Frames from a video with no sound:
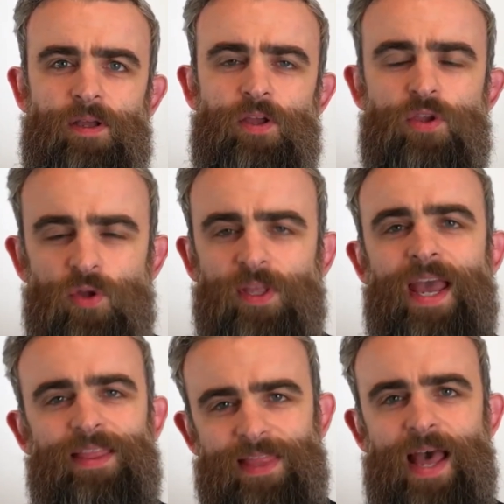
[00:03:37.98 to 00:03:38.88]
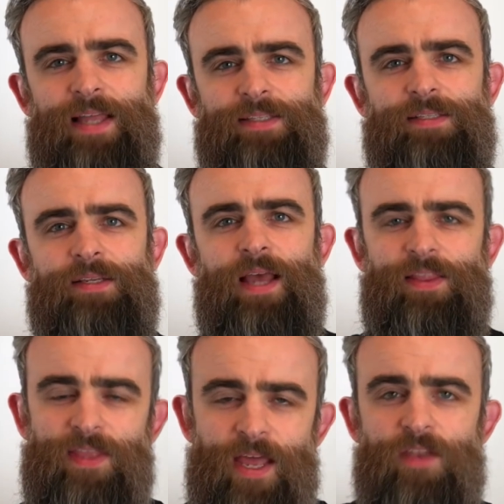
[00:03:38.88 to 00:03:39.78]
you'll get that
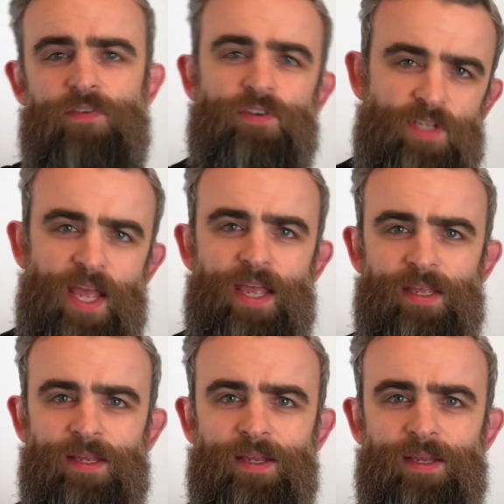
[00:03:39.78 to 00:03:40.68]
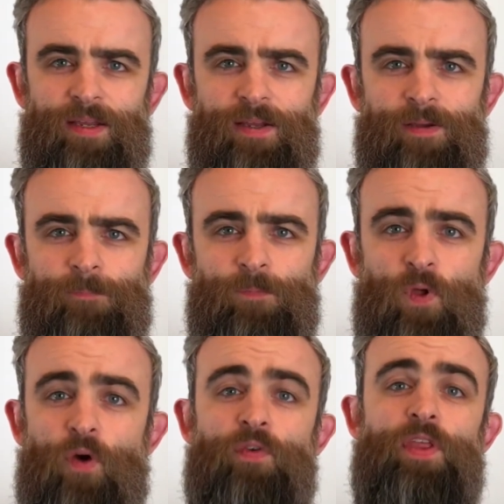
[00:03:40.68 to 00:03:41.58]
at the end of your day,
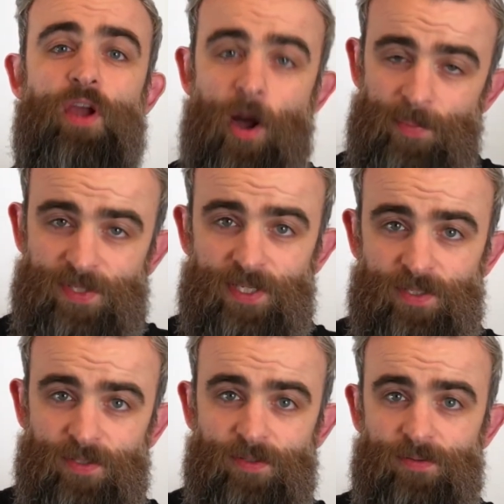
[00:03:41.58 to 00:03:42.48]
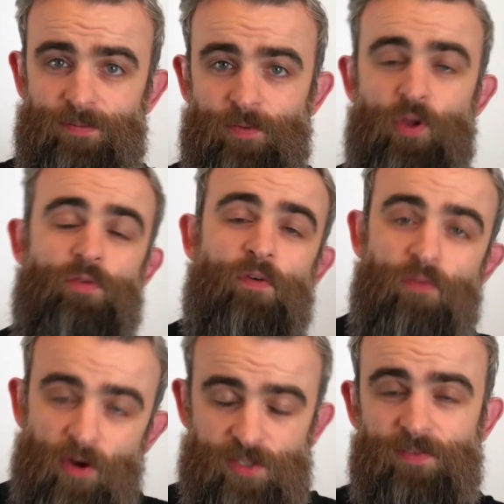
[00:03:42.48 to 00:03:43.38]
or the opposite, or the
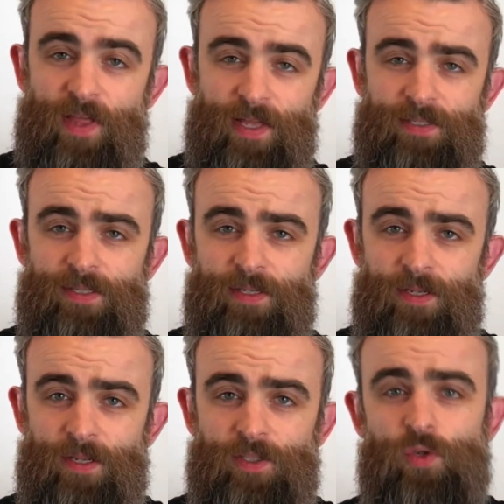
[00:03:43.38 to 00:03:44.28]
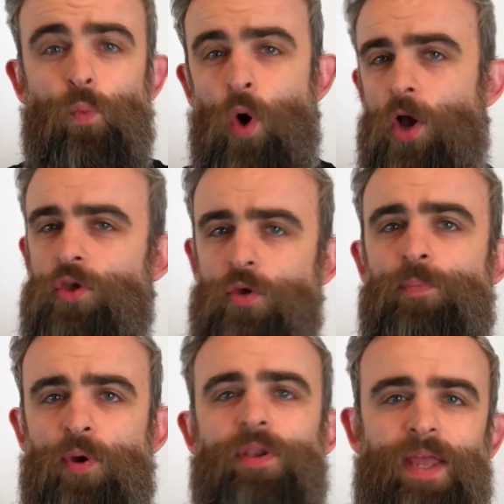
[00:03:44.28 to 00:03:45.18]
reverse of that. So what you
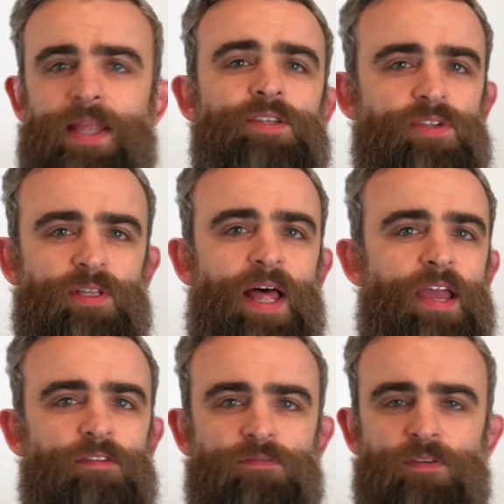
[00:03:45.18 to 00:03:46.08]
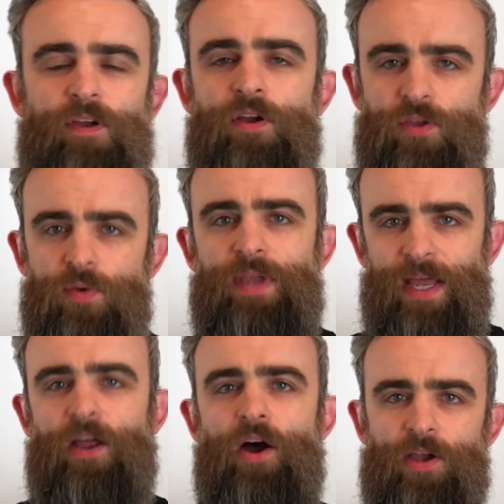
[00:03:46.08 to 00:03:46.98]
put into life, you
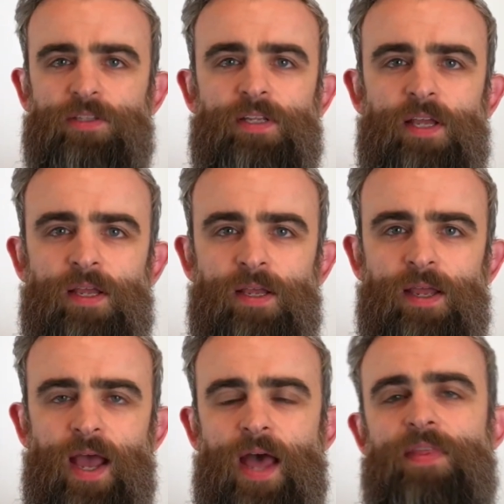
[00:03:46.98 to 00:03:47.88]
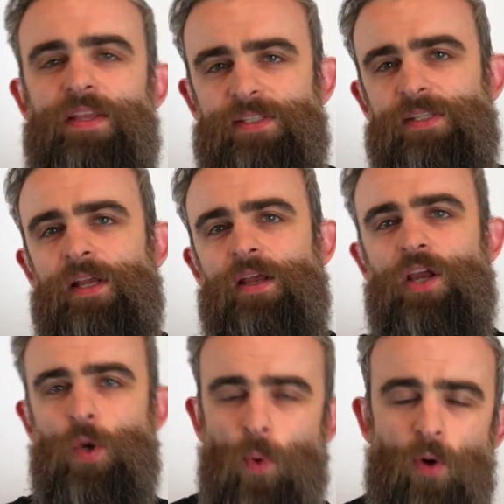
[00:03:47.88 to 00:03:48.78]
get out. And this
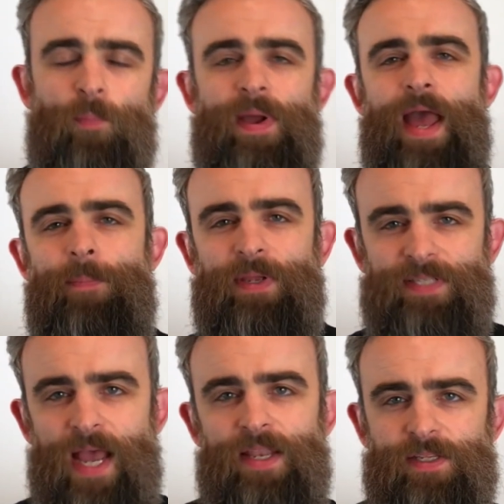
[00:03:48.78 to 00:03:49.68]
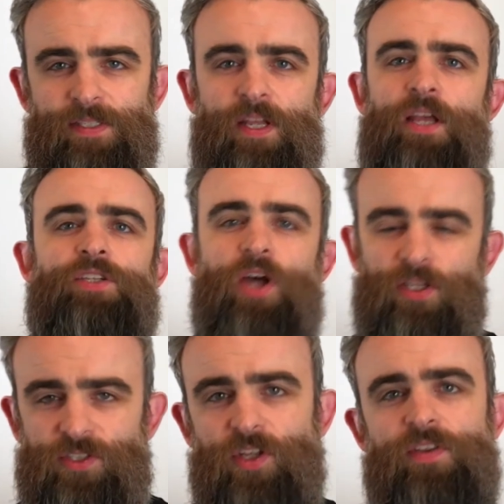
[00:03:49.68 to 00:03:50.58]
quote by Epictetus
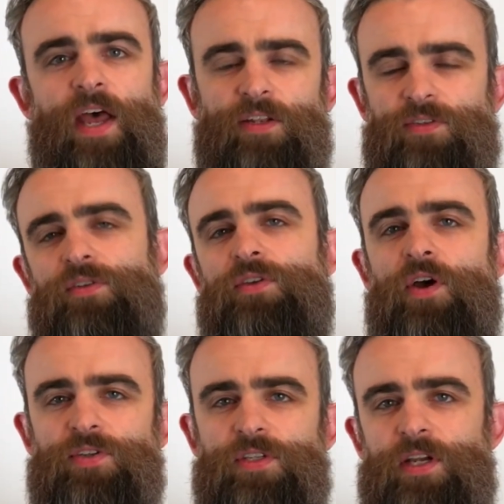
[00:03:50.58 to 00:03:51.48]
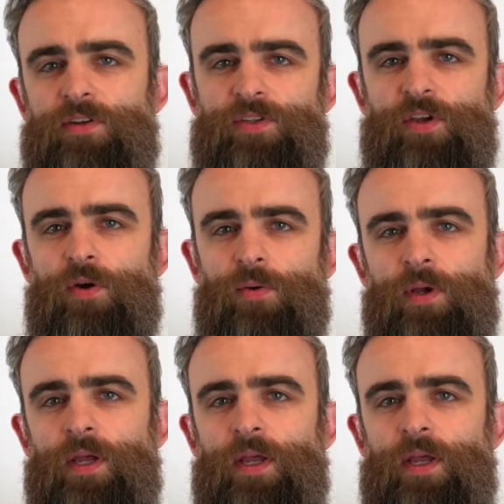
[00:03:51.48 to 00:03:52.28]
touched on that two thousand years ago.